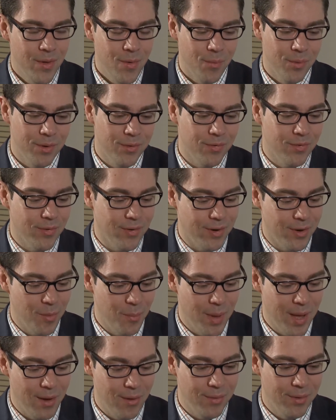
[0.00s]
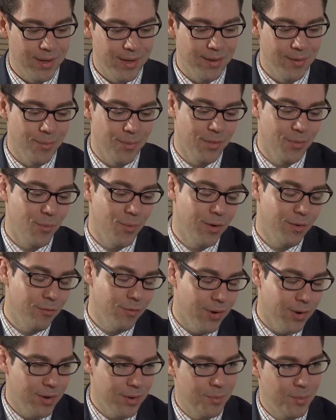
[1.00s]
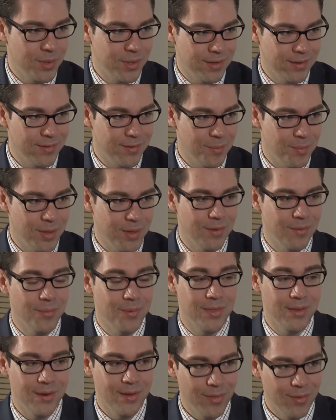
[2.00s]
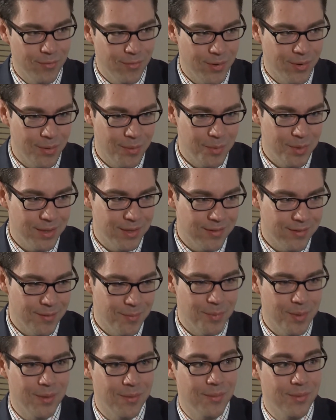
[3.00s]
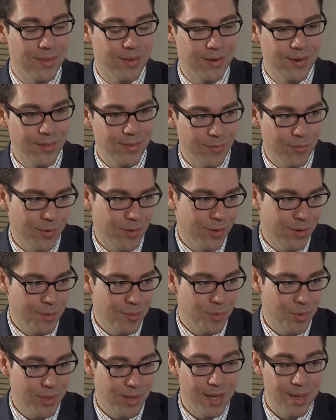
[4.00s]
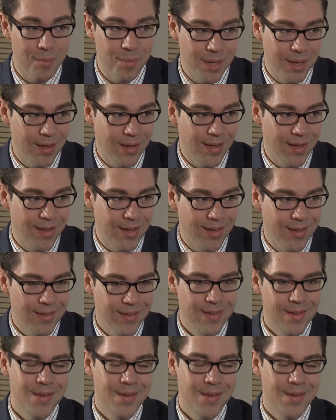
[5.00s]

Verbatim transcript: when you start compounding it with one variable excipient, with another variable excipient, with another variable A P I,